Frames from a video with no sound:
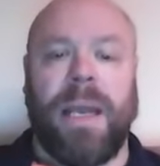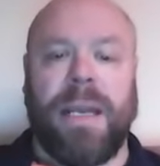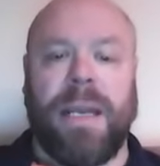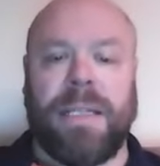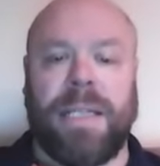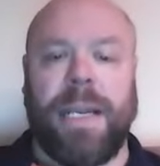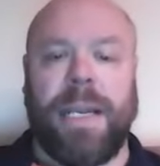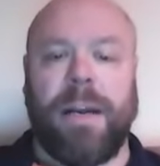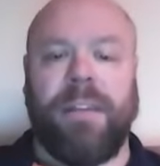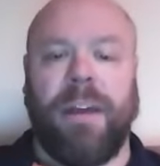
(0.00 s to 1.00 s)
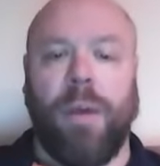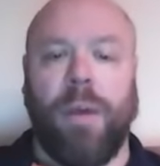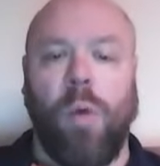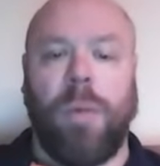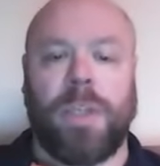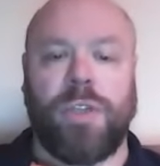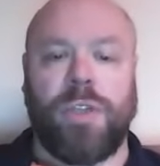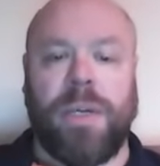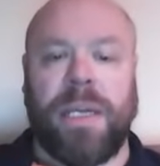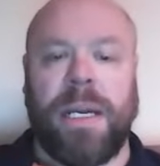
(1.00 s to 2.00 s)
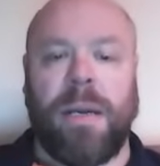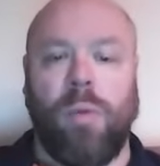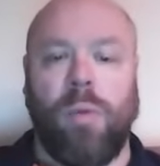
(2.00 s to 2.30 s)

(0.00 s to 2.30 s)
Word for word: You can see here a very warm Australia,